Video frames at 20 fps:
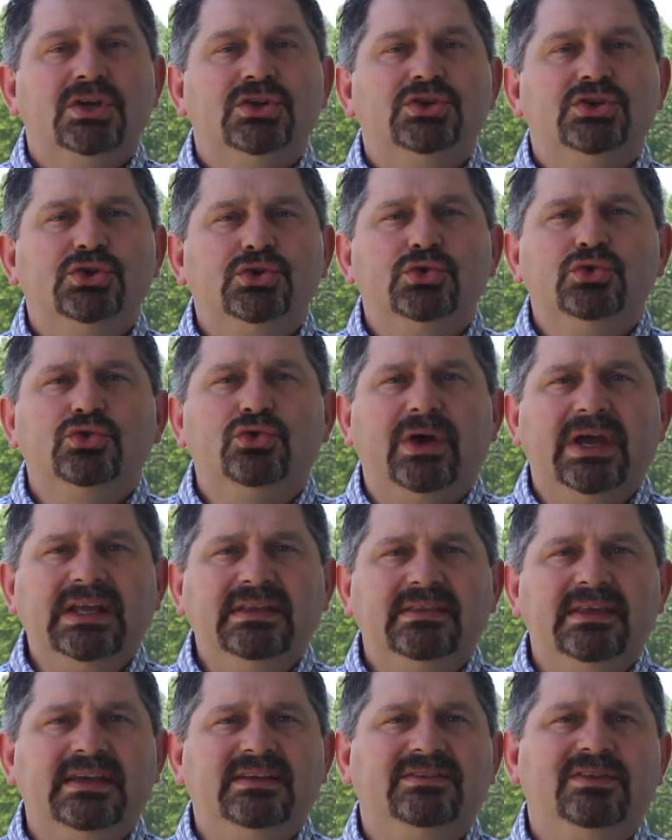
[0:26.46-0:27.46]
Two
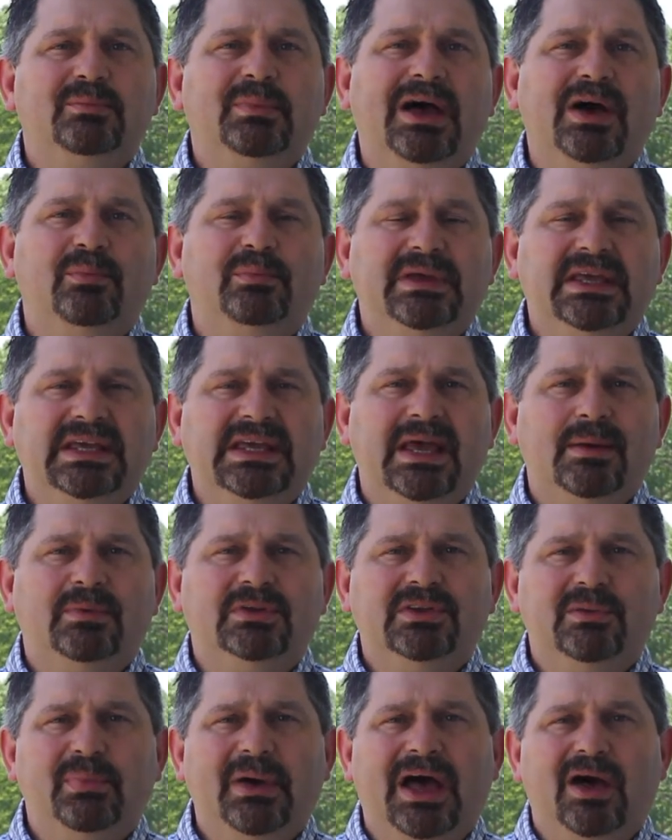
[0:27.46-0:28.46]
great things about being
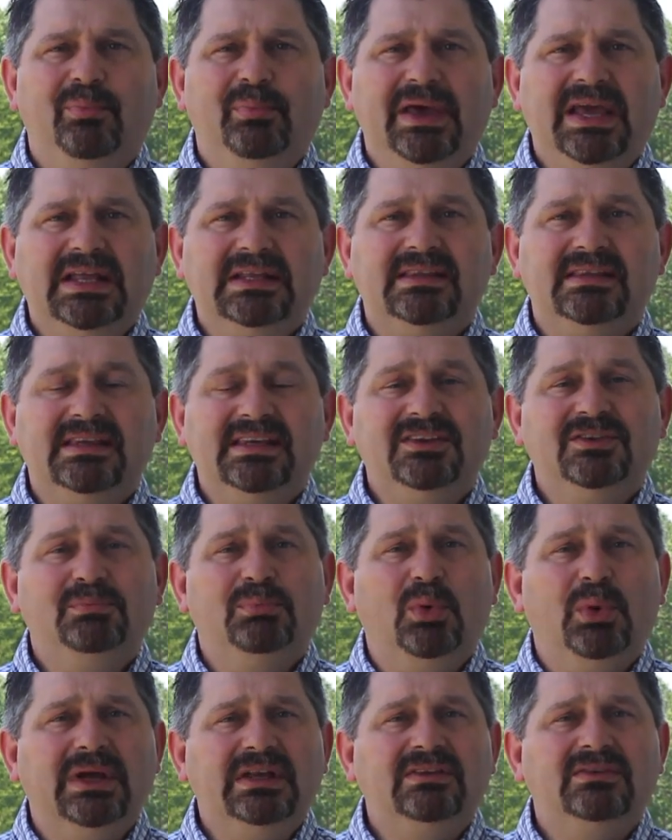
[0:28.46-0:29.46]
able to palpate these
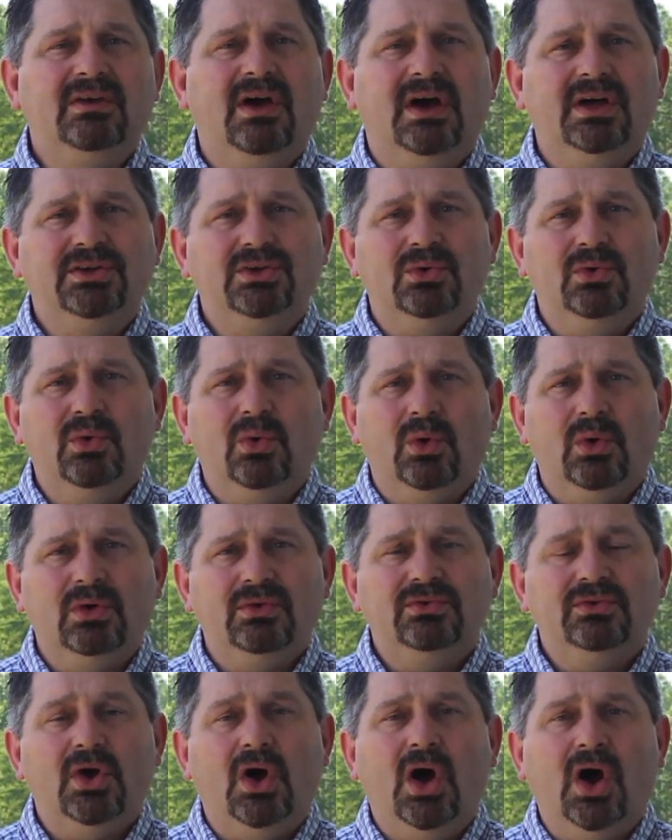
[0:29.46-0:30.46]
points on your
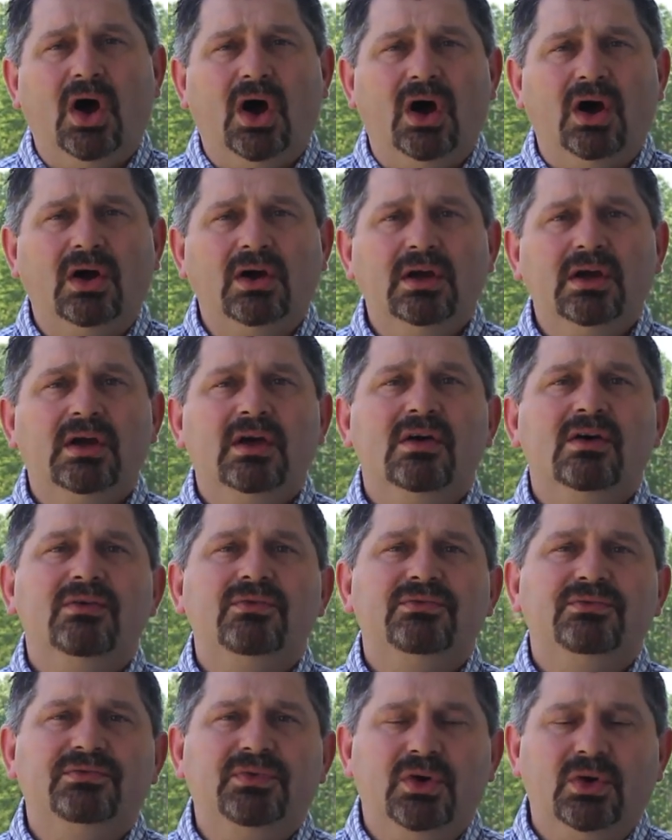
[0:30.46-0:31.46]
horse are,
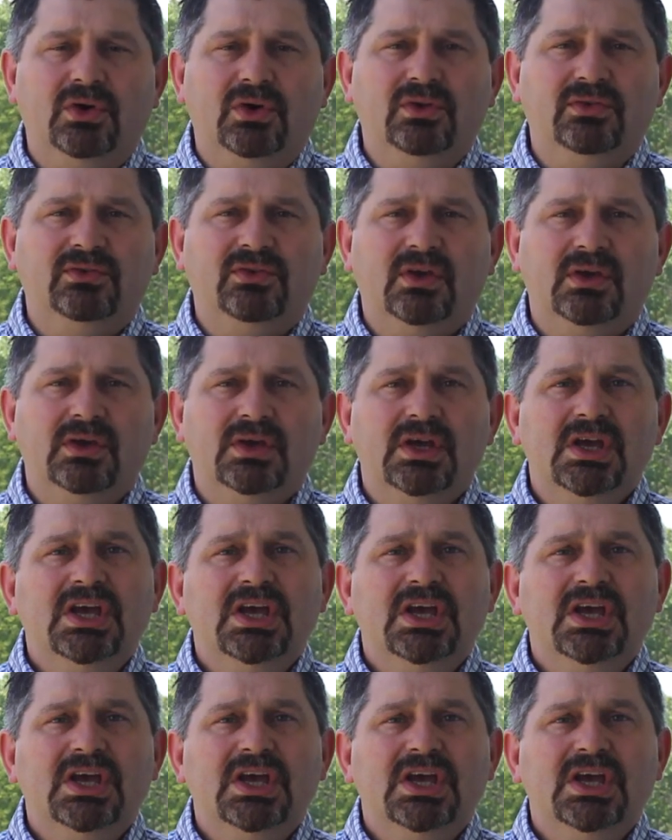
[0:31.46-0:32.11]
first,